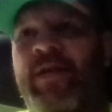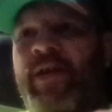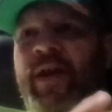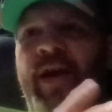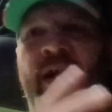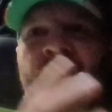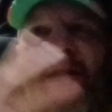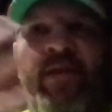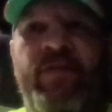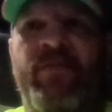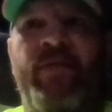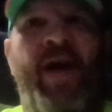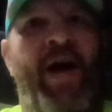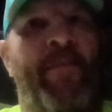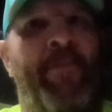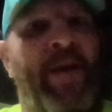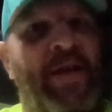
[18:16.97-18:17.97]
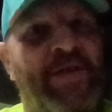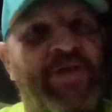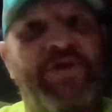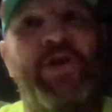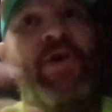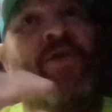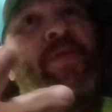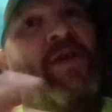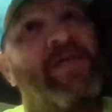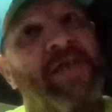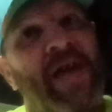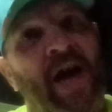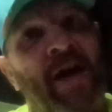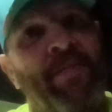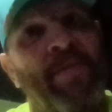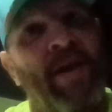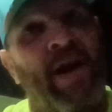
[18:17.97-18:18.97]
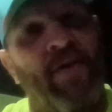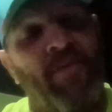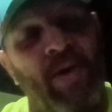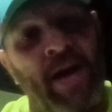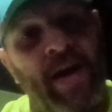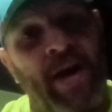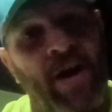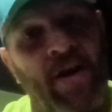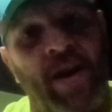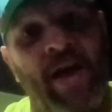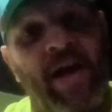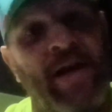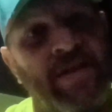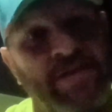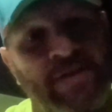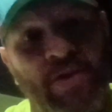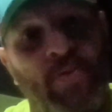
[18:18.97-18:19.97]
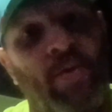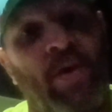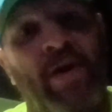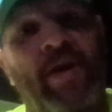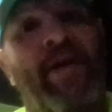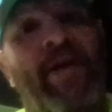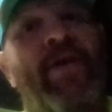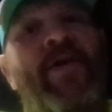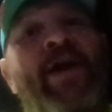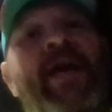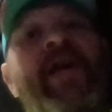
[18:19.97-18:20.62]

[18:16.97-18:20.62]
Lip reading: And I made sure this time that I ran airlines nowhere near